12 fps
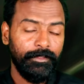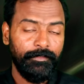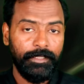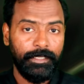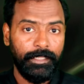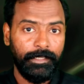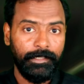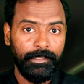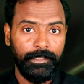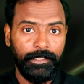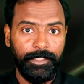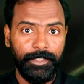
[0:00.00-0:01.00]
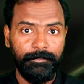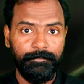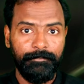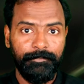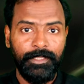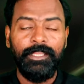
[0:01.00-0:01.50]
where are Angla
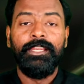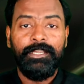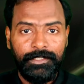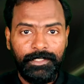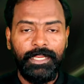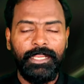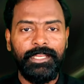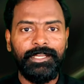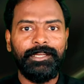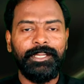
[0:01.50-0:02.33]
Trailer